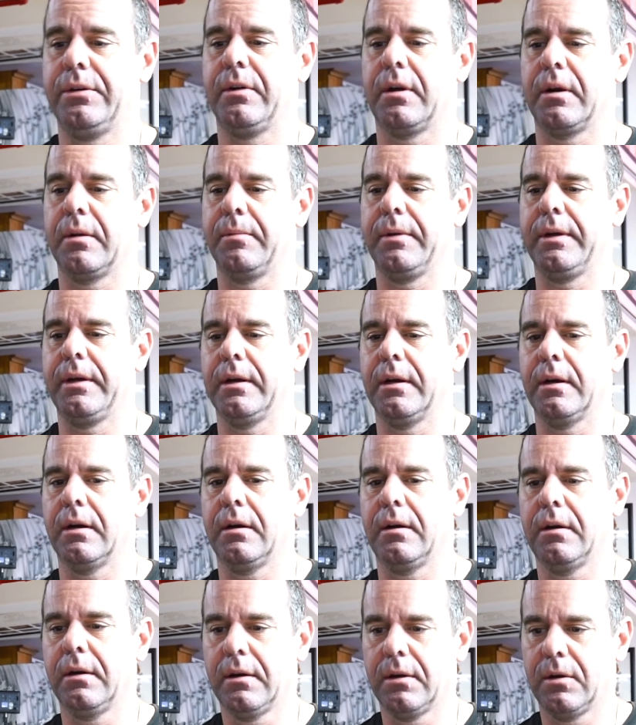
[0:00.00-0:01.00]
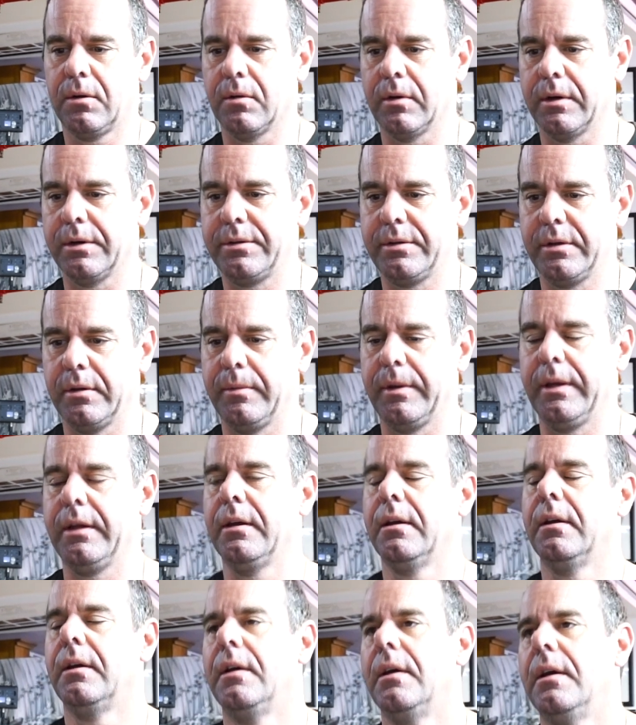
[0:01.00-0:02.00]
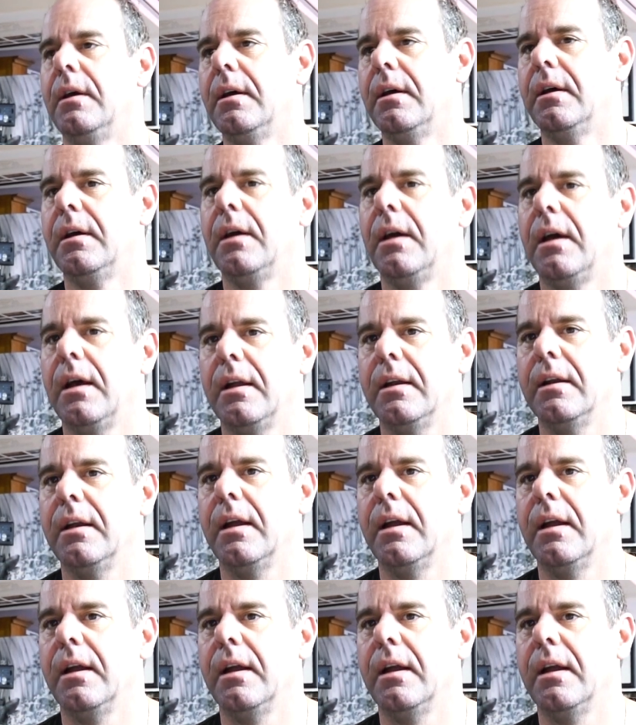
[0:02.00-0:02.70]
on him here, Horisumi, and